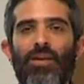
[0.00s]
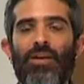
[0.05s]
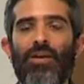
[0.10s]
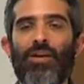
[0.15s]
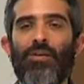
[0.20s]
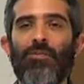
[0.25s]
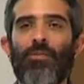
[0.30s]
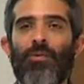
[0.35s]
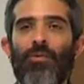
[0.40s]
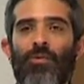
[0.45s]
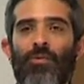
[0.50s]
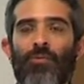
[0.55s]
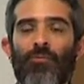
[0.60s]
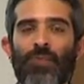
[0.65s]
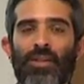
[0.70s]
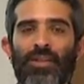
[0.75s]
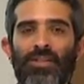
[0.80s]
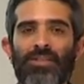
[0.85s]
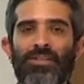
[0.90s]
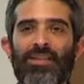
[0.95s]
Um, the
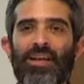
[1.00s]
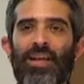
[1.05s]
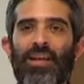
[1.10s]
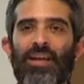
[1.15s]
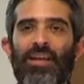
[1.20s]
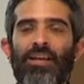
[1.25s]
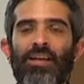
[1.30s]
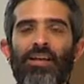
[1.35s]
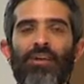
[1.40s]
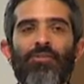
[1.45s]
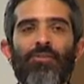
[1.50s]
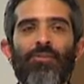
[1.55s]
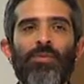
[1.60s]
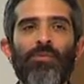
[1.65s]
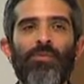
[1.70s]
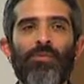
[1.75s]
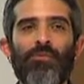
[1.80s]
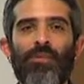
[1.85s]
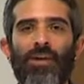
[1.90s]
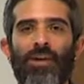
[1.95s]
reason that I like other
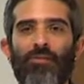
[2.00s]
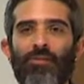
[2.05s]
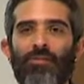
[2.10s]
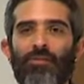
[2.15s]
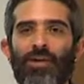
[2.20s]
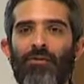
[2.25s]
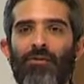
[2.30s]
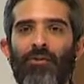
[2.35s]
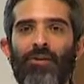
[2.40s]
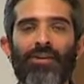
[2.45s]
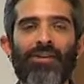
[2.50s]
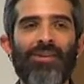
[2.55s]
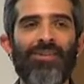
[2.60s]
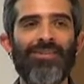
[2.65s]
people following my work